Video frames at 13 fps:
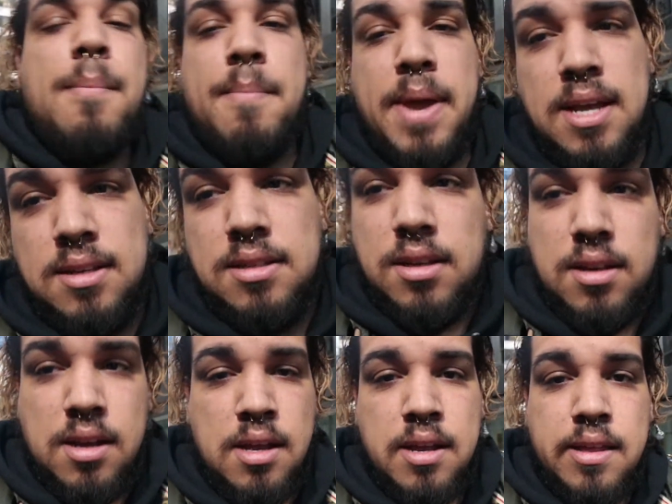amazing.
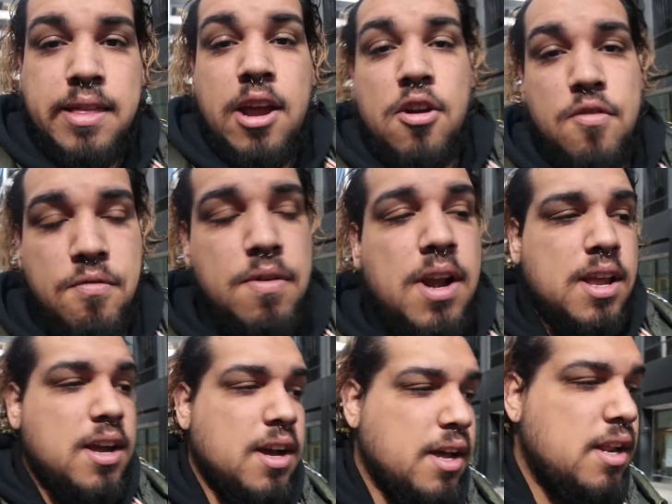They're
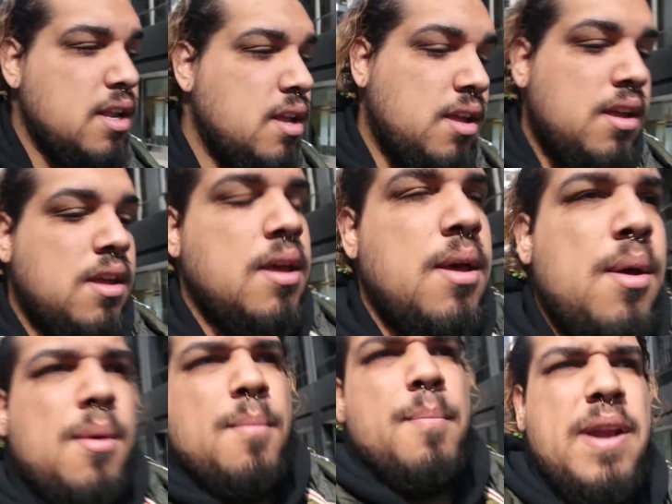really good.
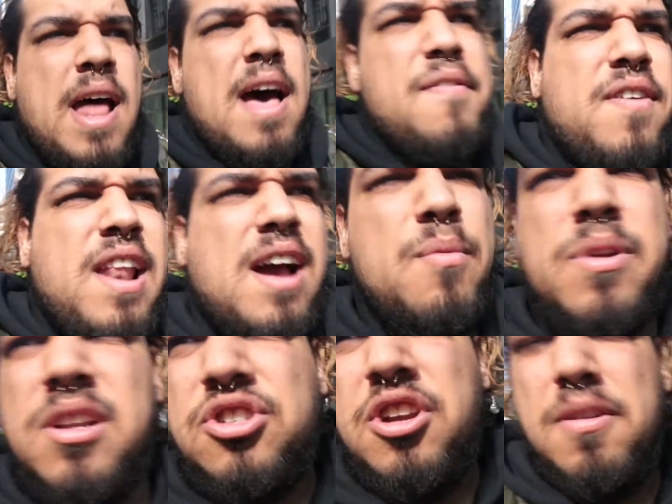But now I feel like I
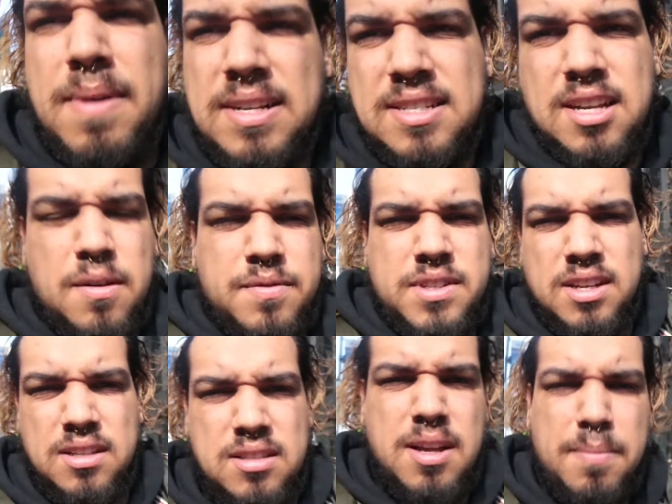want to treat myself
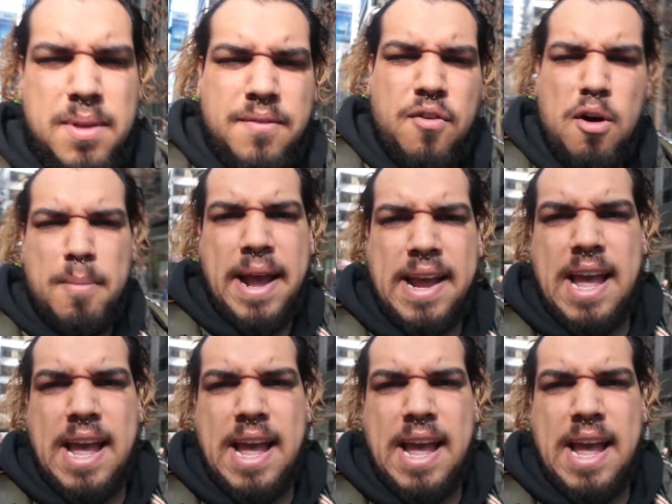to something for my